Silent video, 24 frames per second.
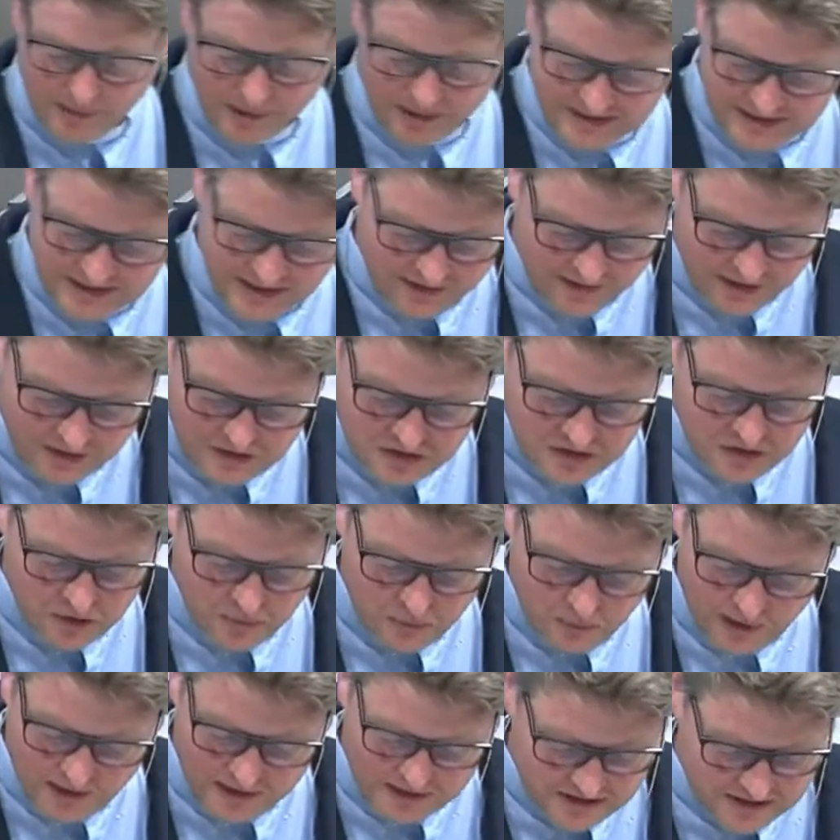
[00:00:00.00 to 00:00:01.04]
isn't it? Those two
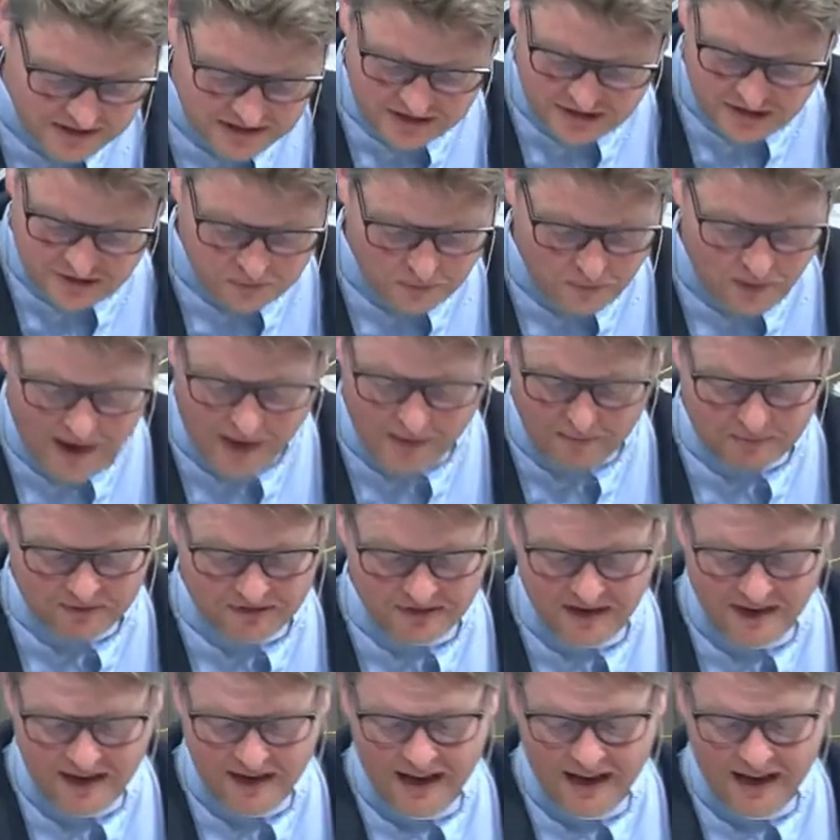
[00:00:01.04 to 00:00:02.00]
words, Jesus wept.